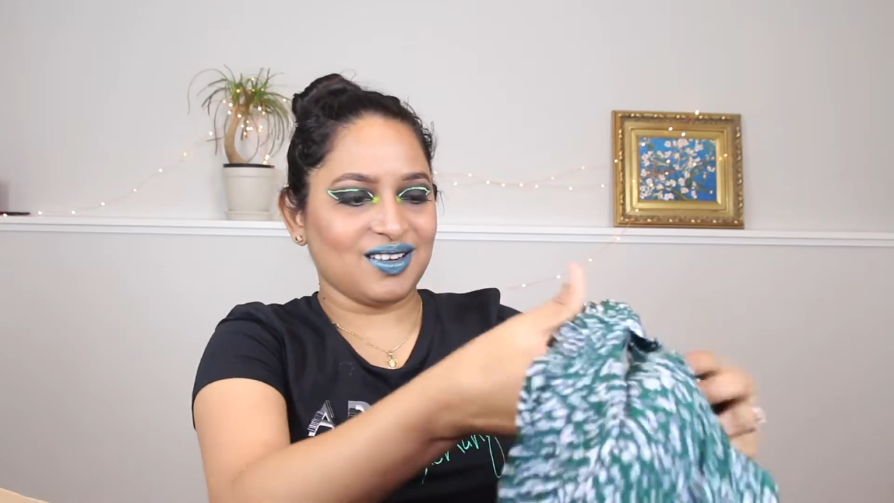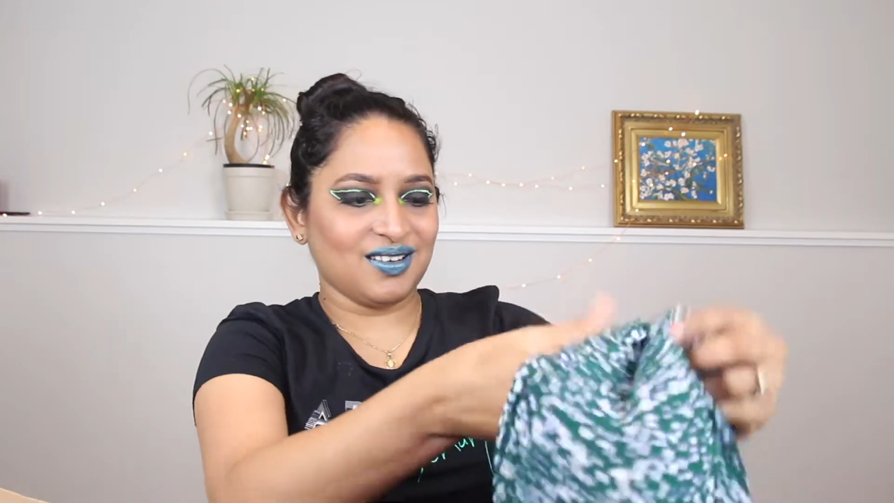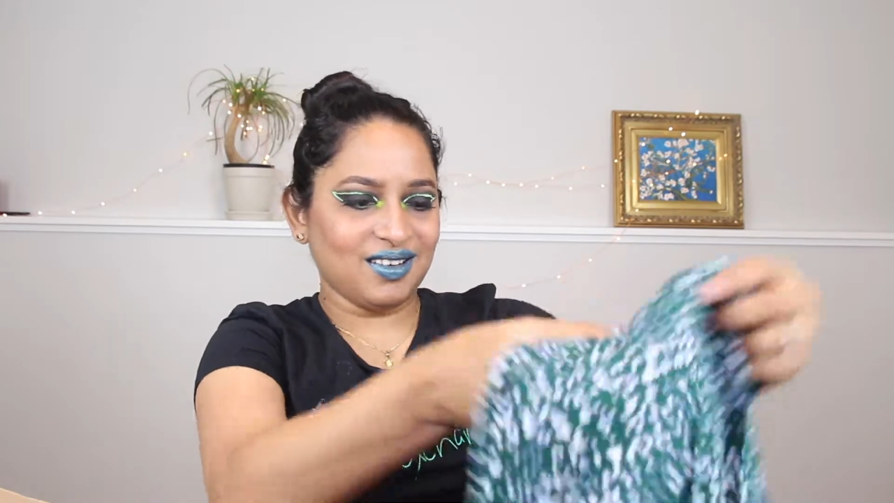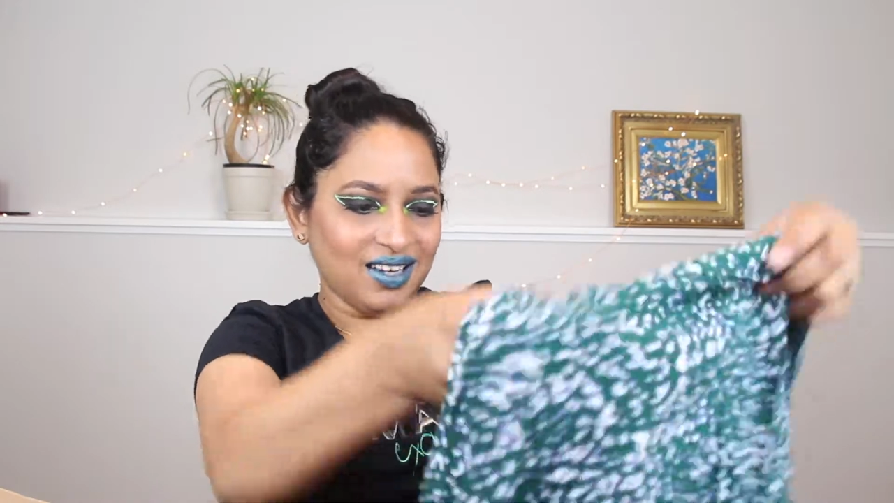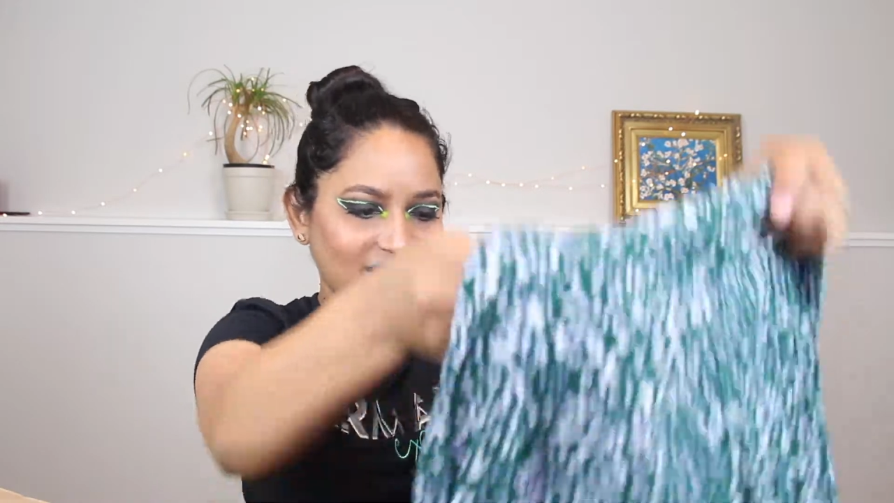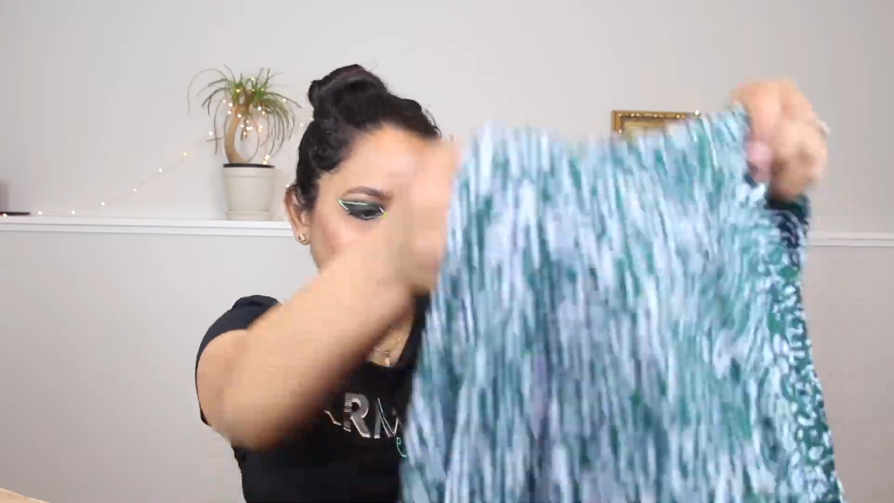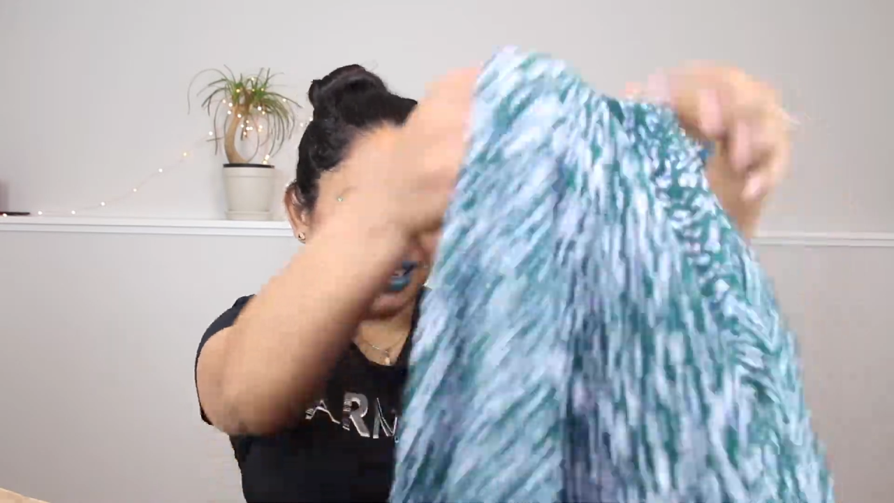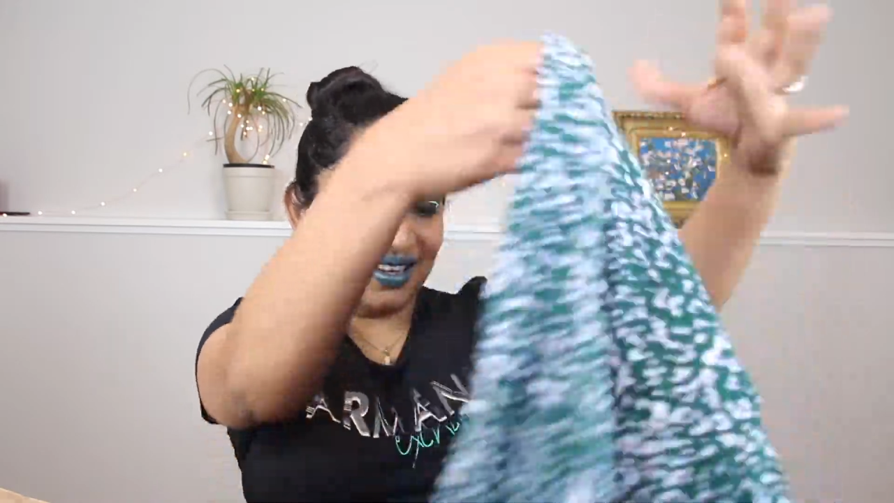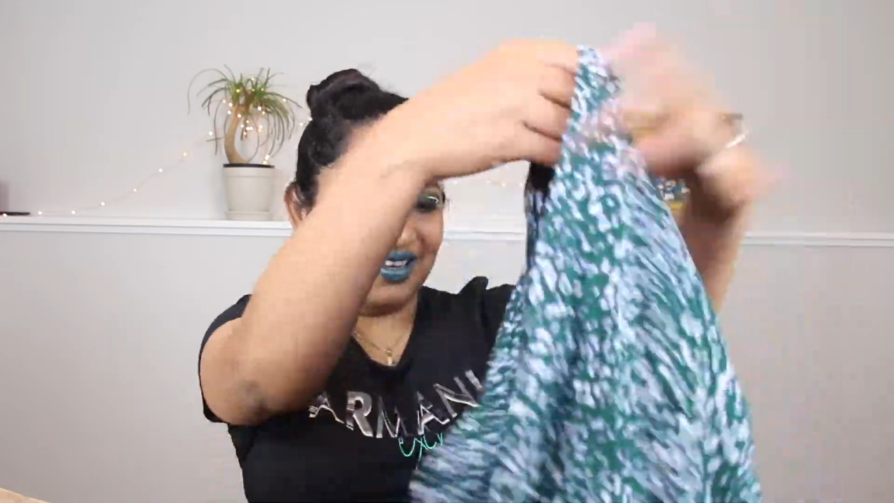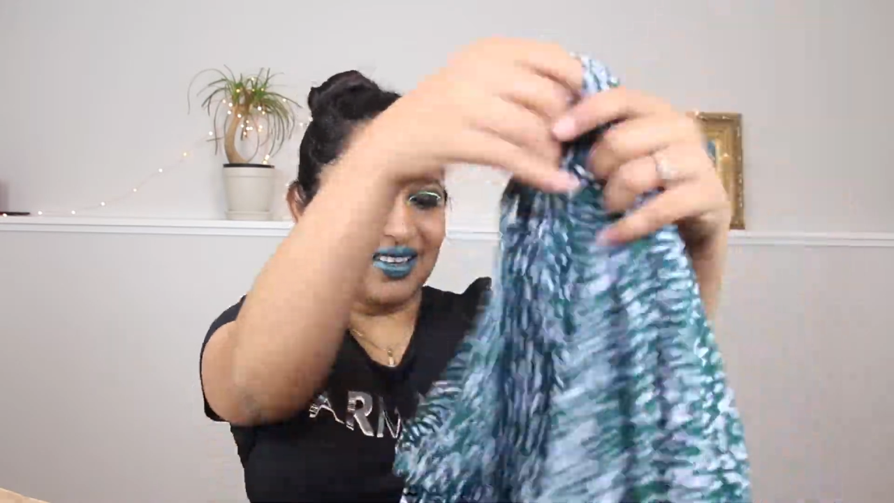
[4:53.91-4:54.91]

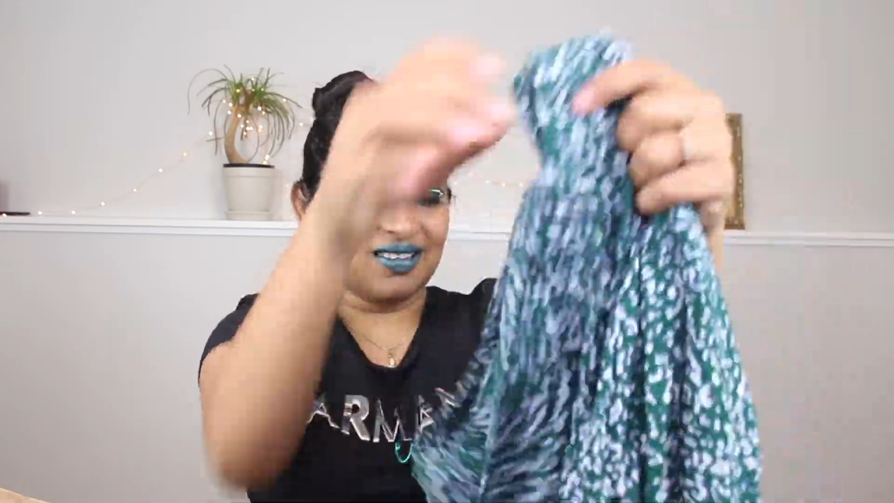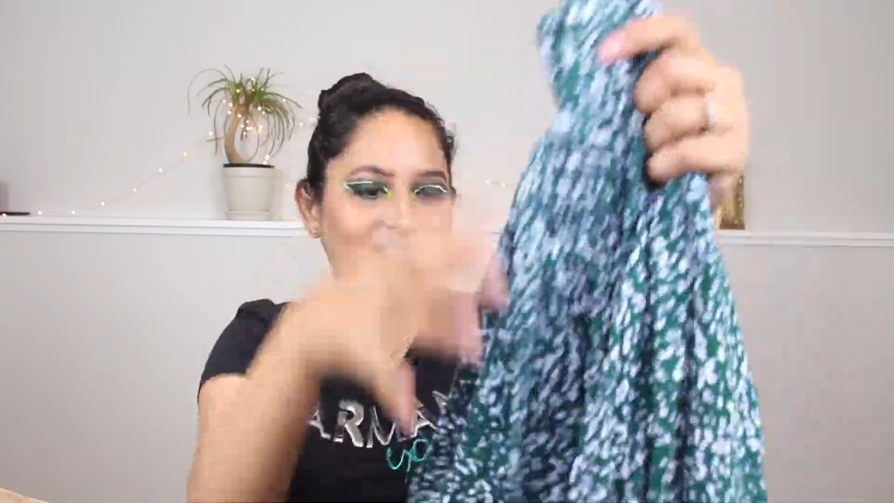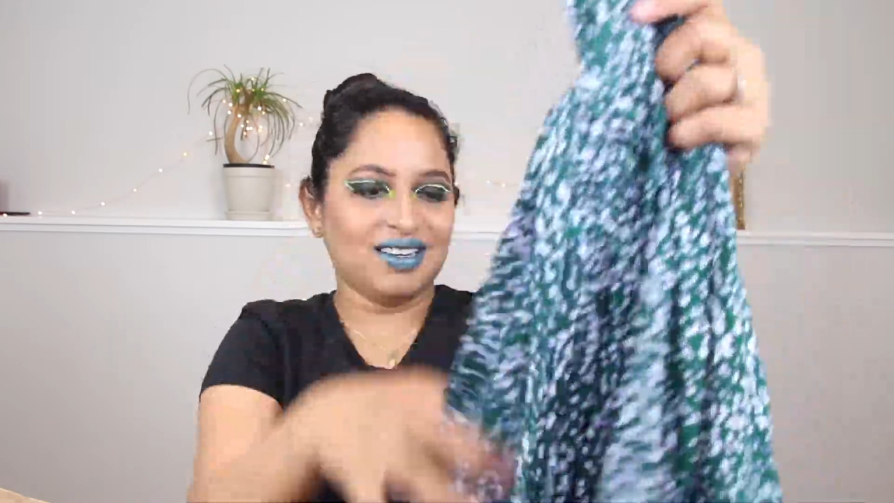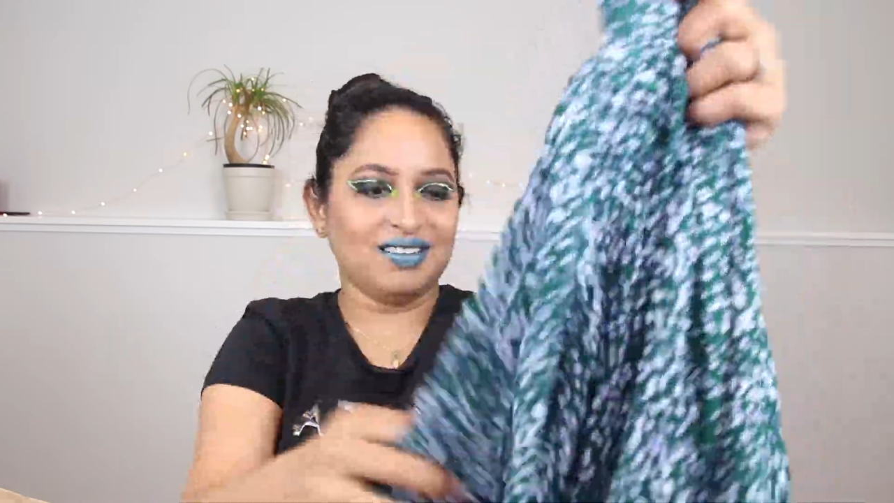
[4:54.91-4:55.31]
really